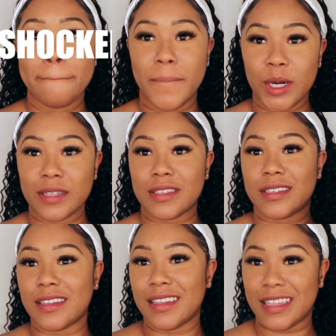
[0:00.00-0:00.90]

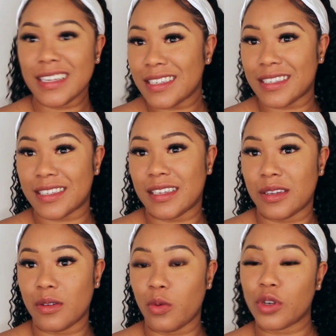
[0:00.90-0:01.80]
but this
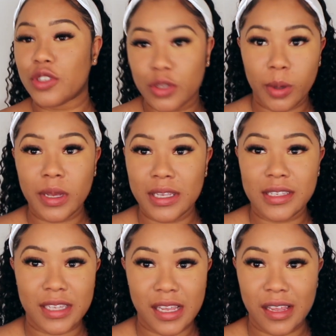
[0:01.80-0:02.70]
was so
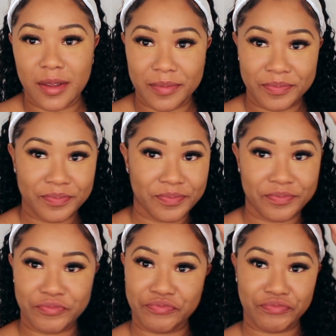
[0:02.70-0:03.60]
easy.
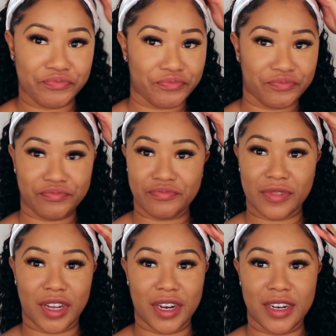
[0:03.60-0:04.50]

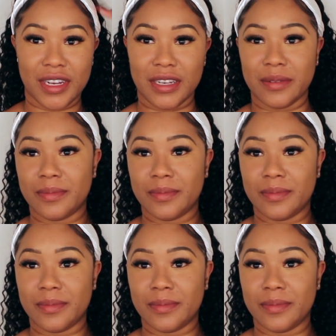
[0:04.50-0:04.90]
Girl,